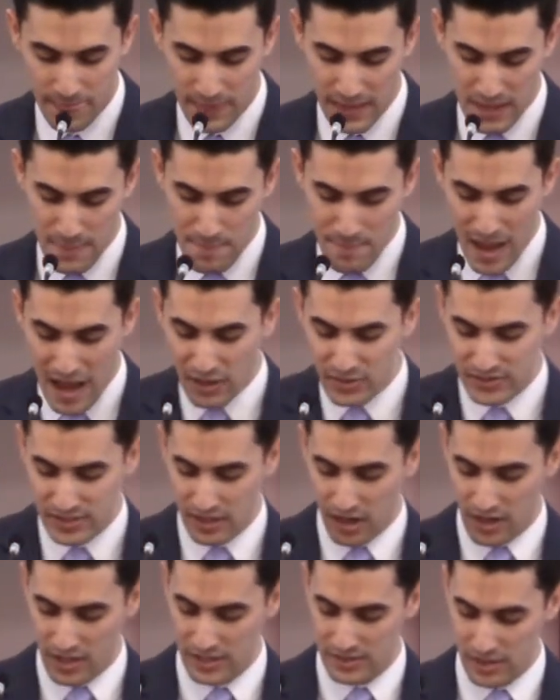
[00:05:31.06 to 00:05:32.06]
and mounted
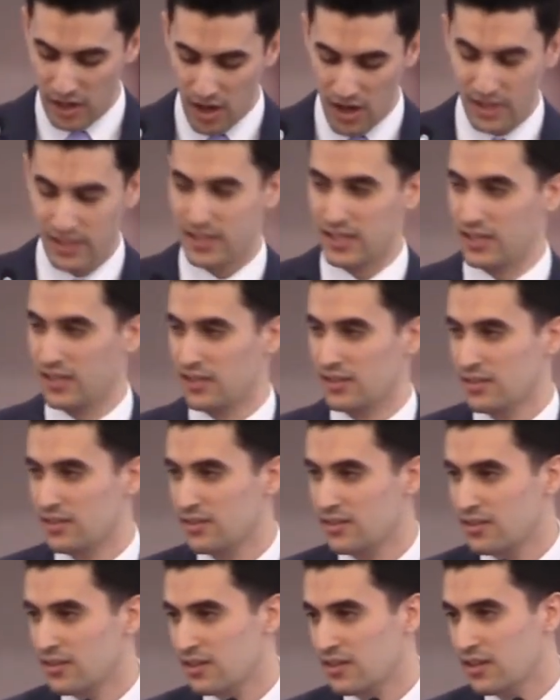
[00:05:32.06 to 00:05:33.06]
on a donkey,
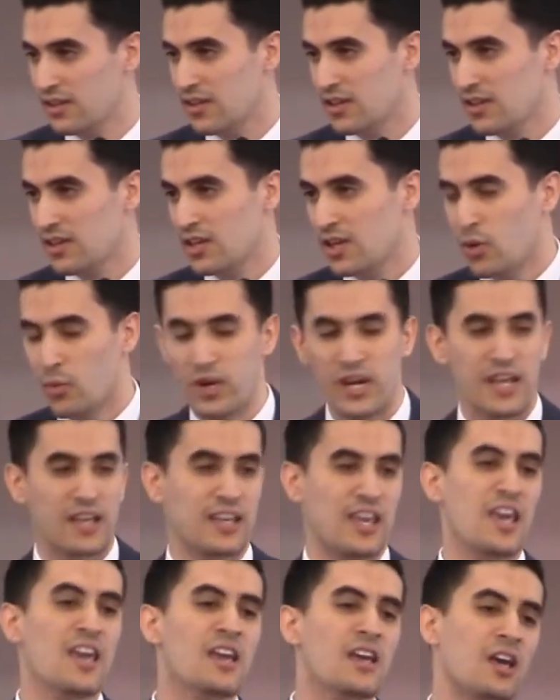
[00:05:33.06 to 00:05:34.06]
when a
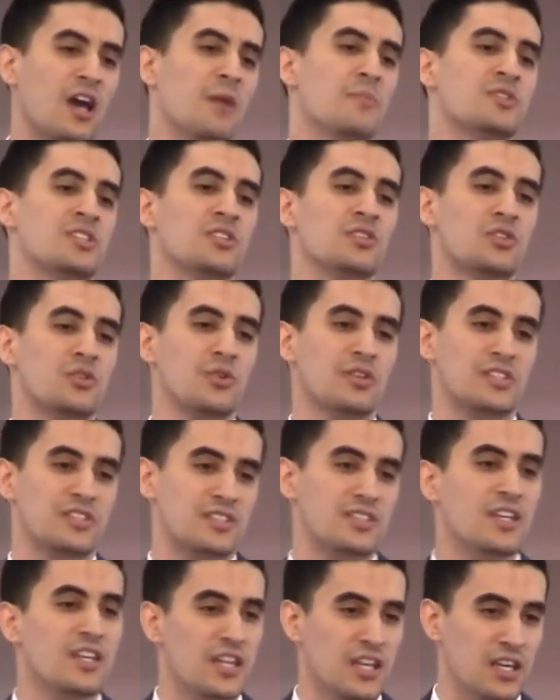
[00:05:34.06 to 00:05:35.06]
king comes into a
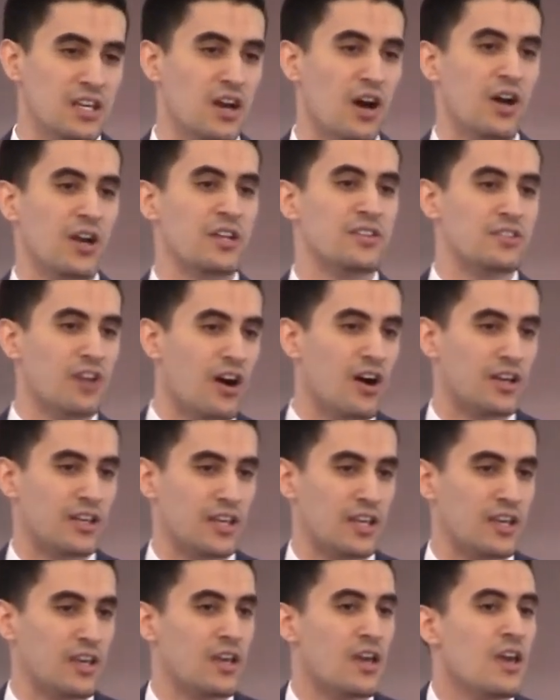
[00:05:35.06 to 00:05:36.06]
city on a
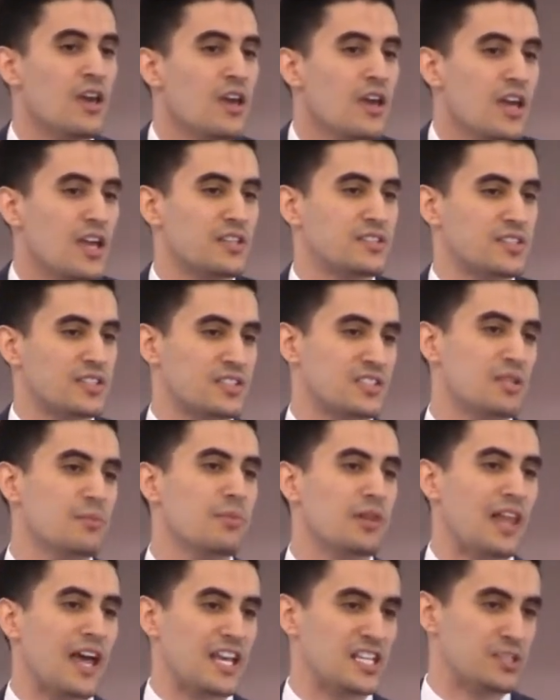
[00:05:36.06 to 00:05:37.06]
donkey, it's to
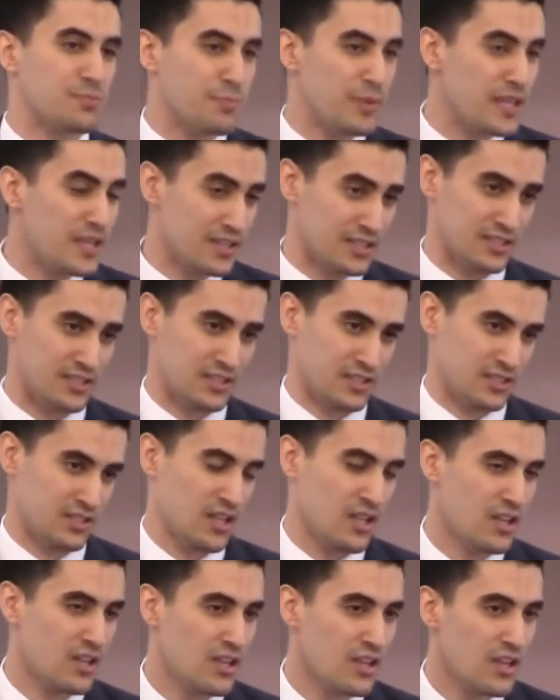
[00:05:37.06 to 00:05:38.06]
symbolize
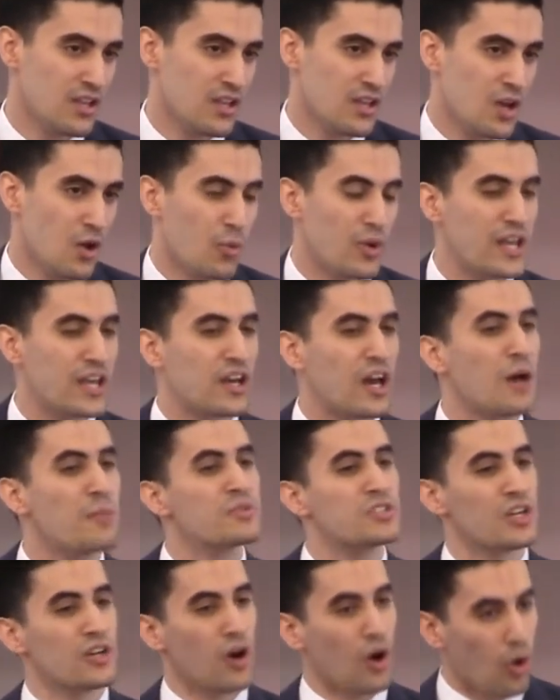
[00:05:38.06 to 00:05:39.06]
peace. When he
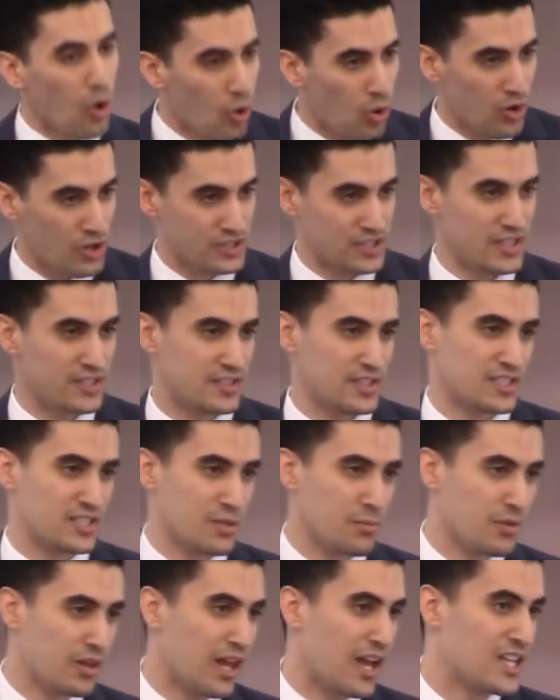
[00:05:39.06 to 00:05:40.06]
comes on a horse, it's to
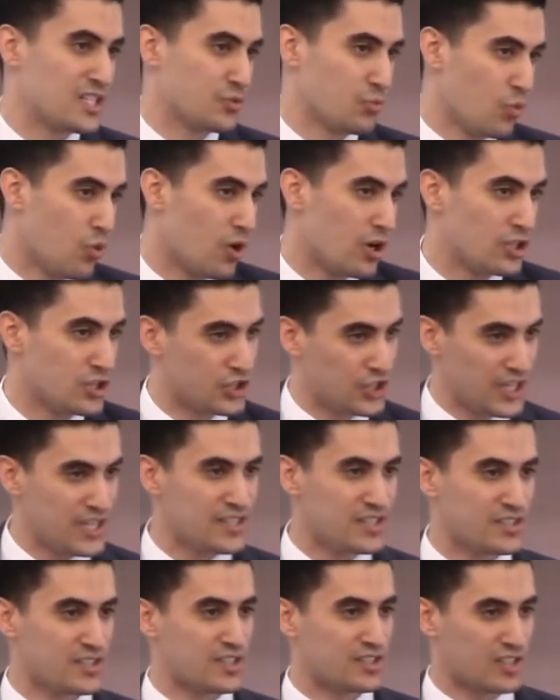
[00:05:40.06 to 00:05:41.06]
symbolize war.
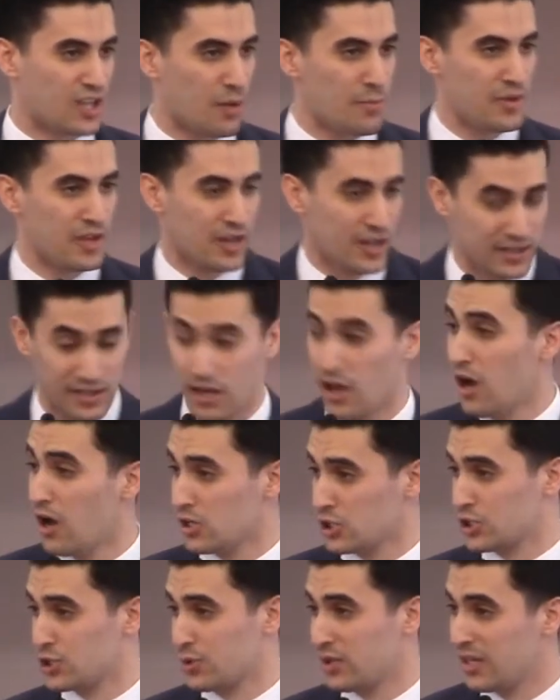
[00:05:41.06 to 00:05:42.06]
Jesus is coming in,
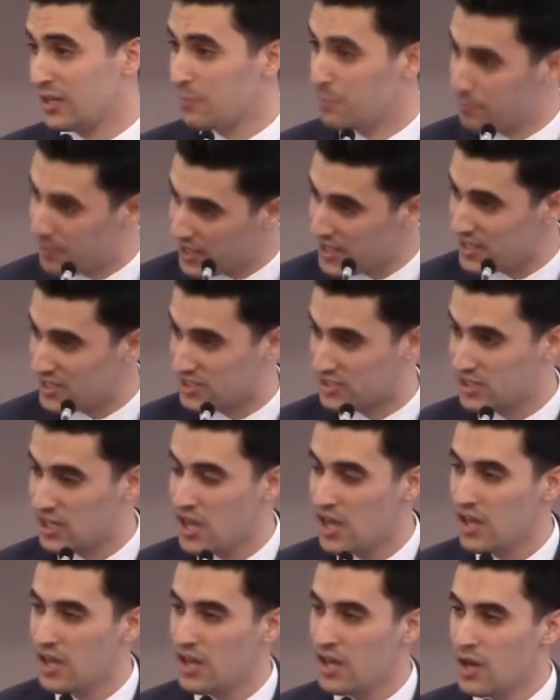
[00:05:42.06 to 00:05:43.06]
ushering in peace,
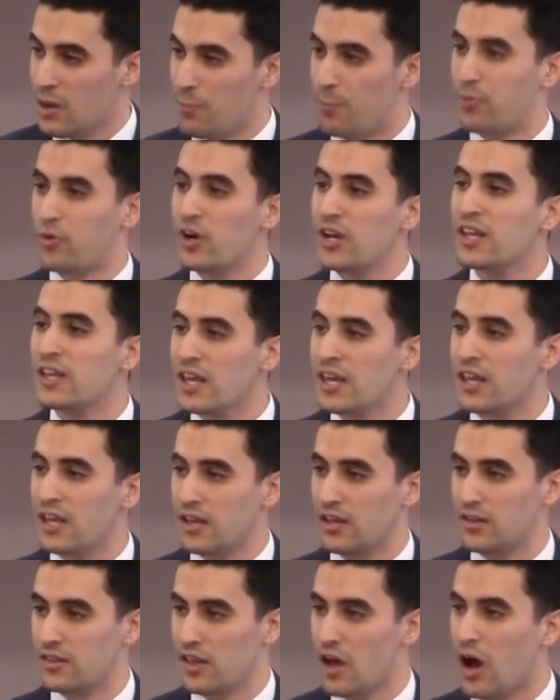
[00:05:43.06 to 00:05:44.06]

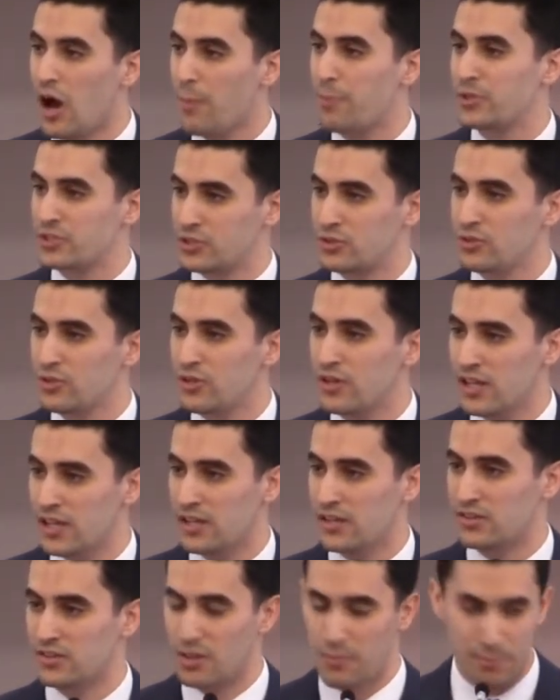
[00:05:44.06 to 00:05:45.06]
bringing the
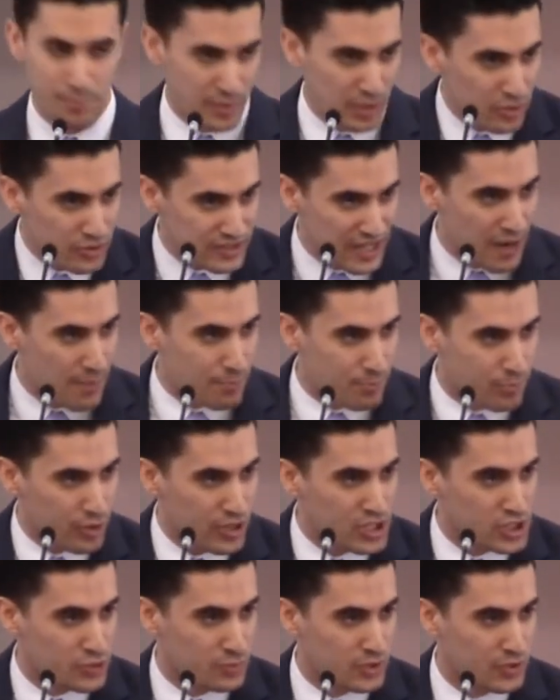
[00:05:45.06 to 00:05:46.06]
opportunity to build that
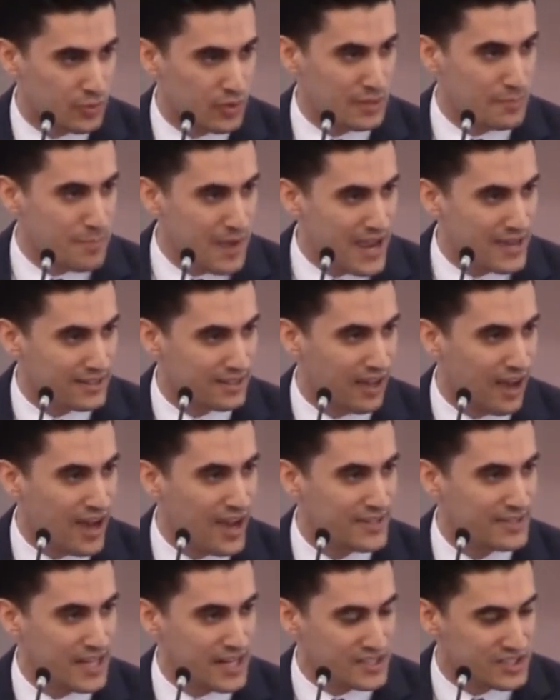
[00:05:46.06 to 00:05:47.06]
bridge between
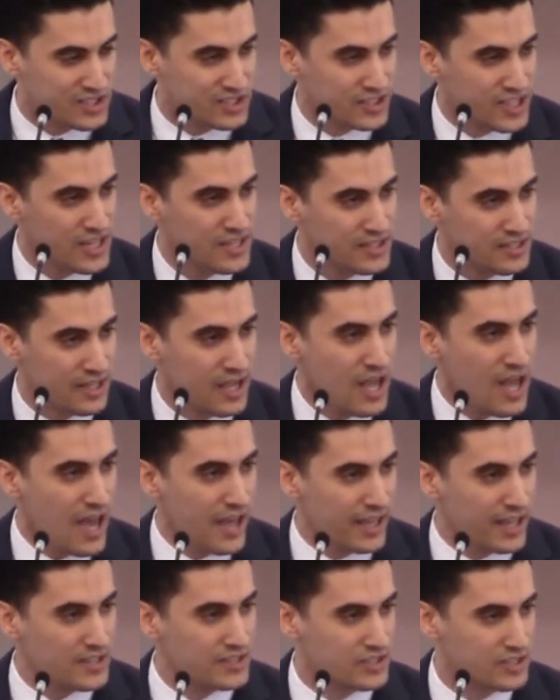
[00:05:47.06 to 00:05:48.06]
mankind that has sinned
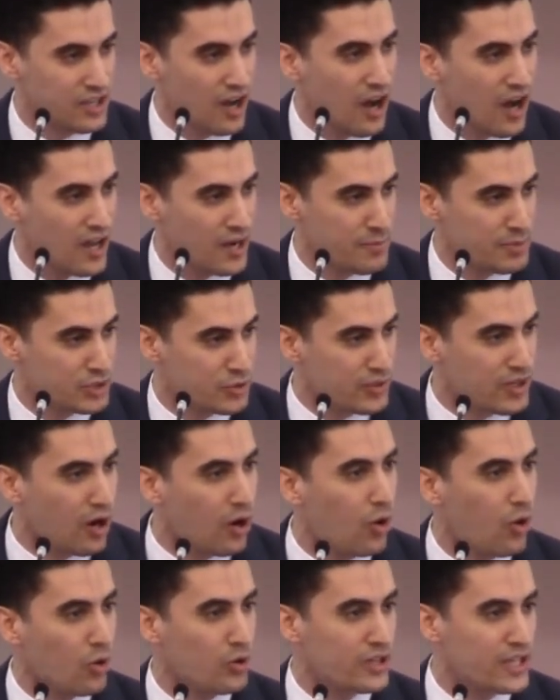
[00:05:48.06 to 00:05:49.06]
against God and between a
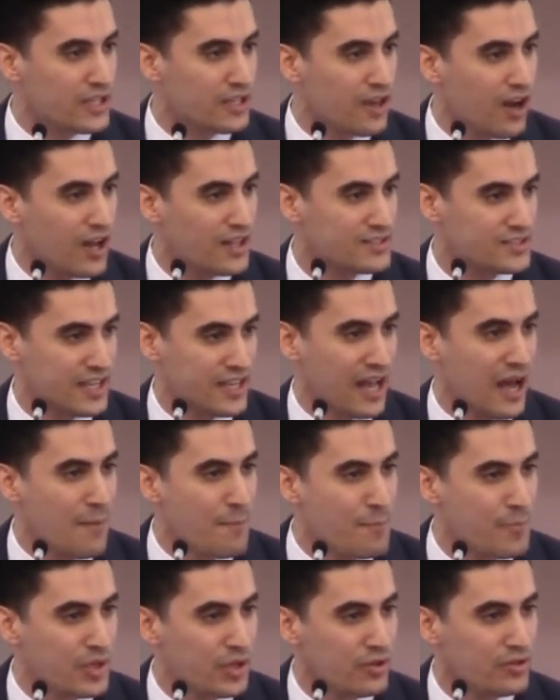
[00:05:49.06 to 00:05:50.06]
holy God, saying, I'm
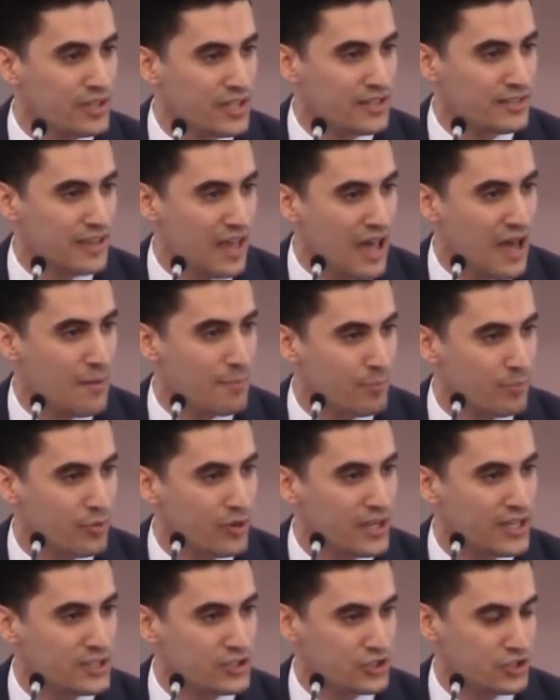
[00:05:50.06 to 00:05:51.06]
building that
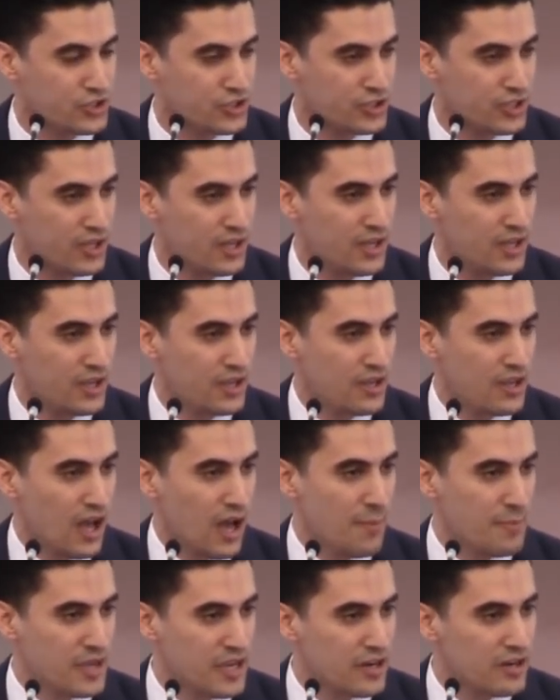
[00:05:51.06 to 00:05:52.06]
bridge.
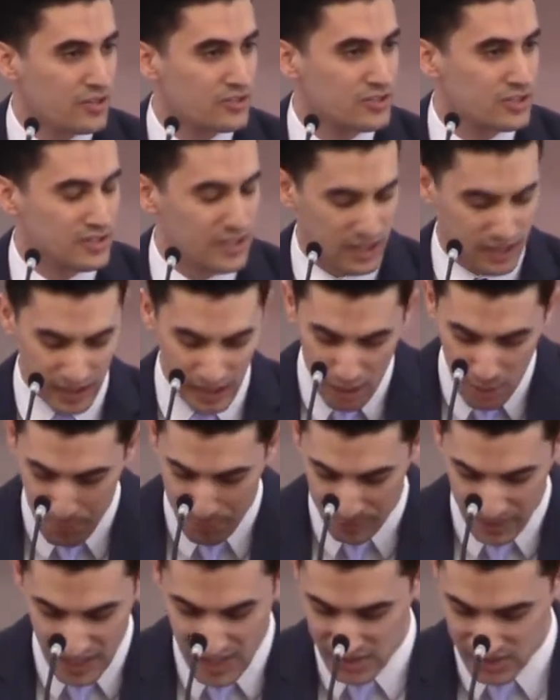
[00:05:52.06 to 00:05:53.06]
I'm here to declare
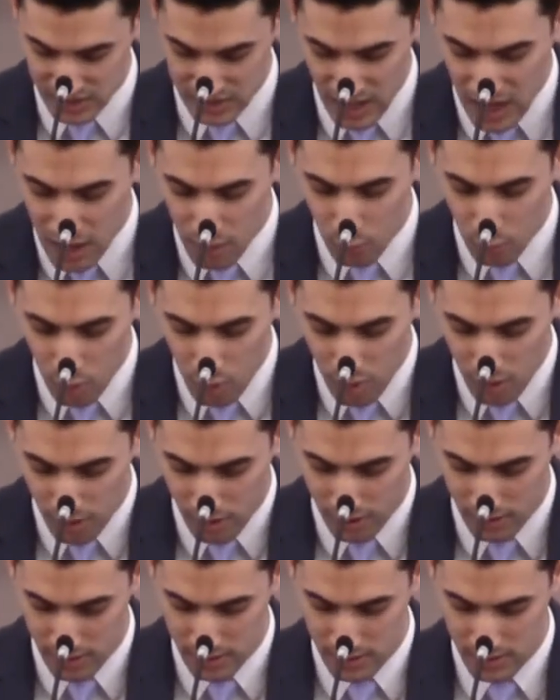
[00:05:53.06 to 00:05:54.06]
peace, not
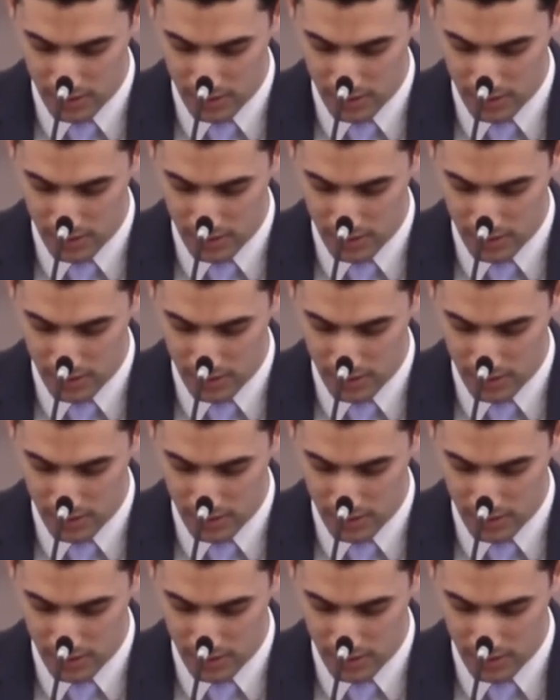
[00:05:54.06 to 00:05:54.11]
war.